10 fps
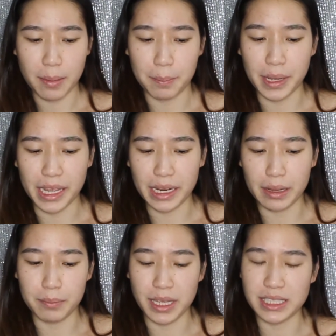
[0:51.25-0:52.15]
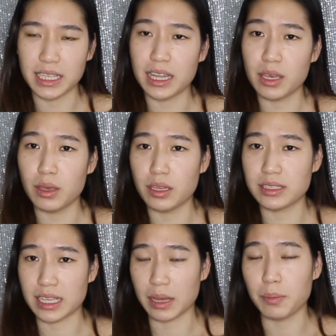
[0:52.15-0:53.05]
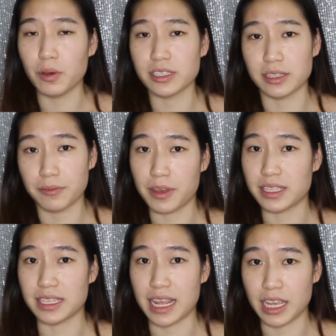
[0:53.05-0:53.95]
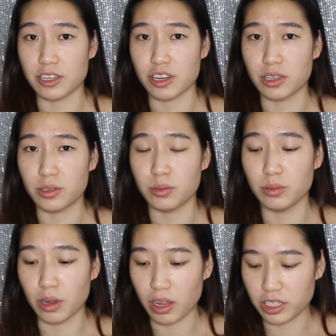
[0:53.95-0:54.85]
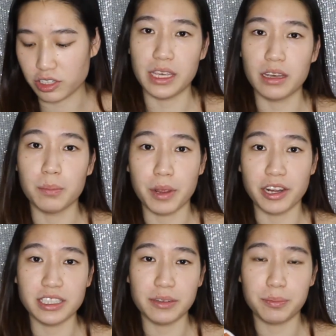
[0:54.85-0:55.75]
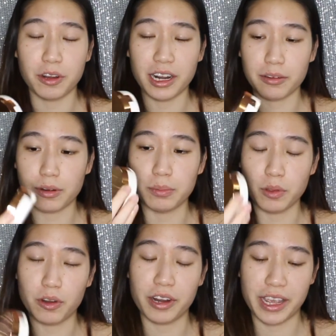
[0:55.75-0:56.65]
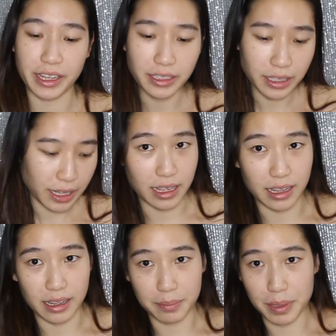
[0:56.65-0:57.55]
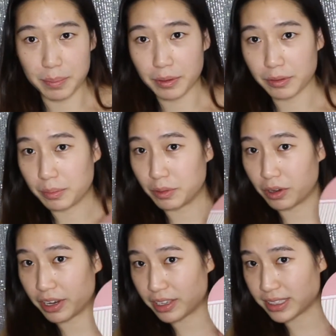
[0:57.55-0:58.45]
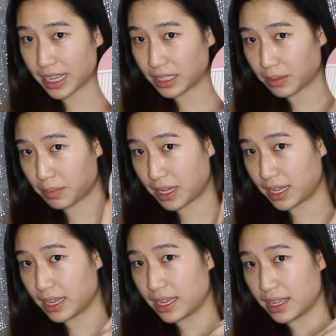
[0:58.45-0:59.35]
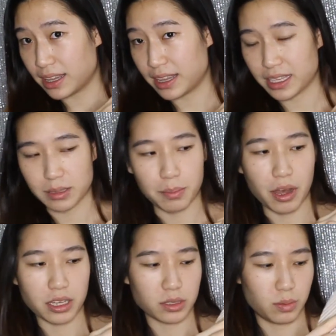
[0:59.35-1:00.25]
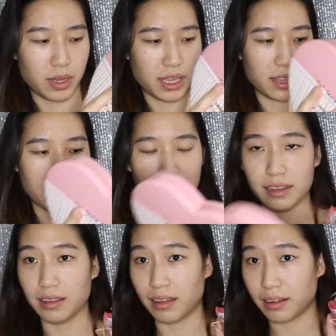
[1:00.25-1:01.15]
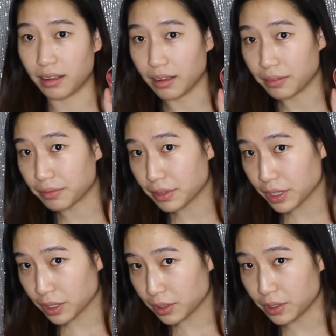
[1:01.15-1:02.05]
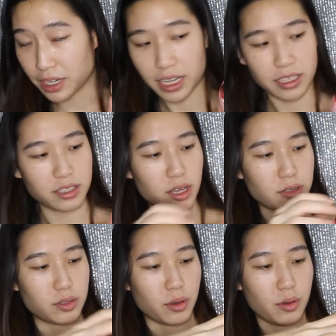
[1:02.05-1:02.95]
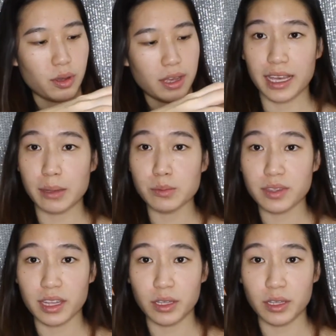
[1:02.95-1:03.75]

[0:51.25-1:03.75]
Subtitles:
but basically Singapore is the first in Asia to launch the comparative product from L'Oreal. People from L'Oreal sent me this box with a lot of goodies. So it comes with a